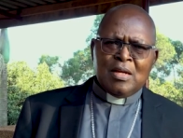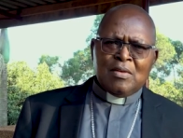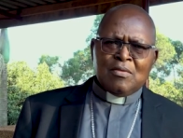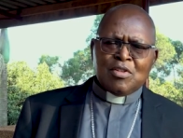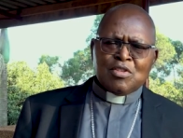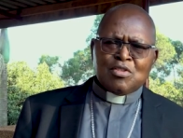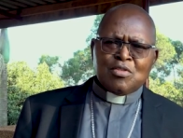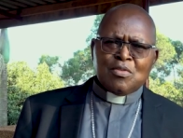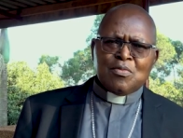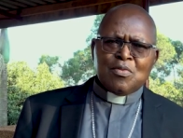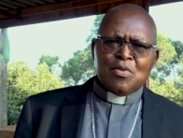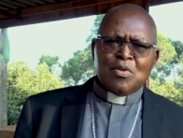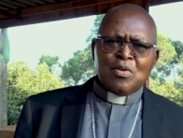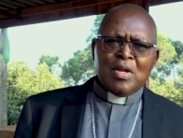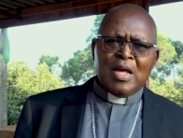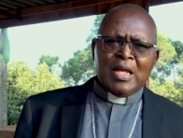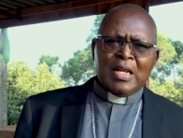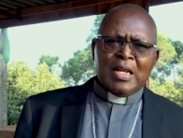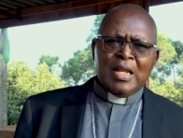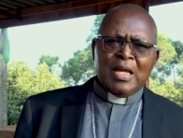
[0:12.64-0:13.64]
First of
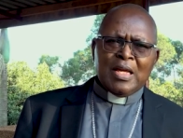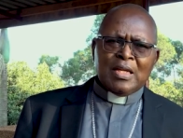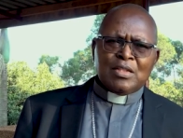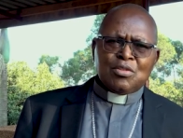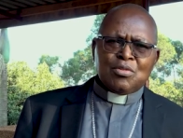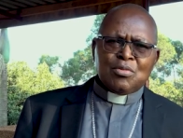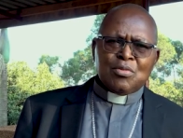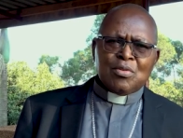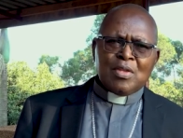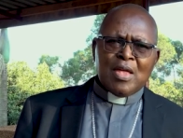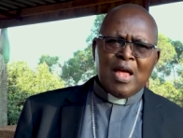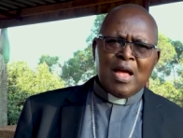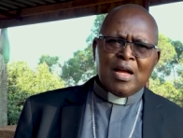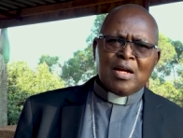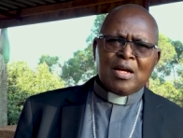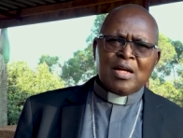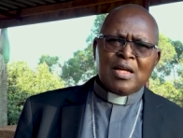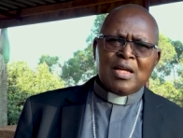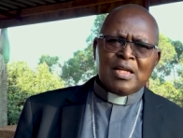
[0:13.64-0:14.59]
all, I'd like to thank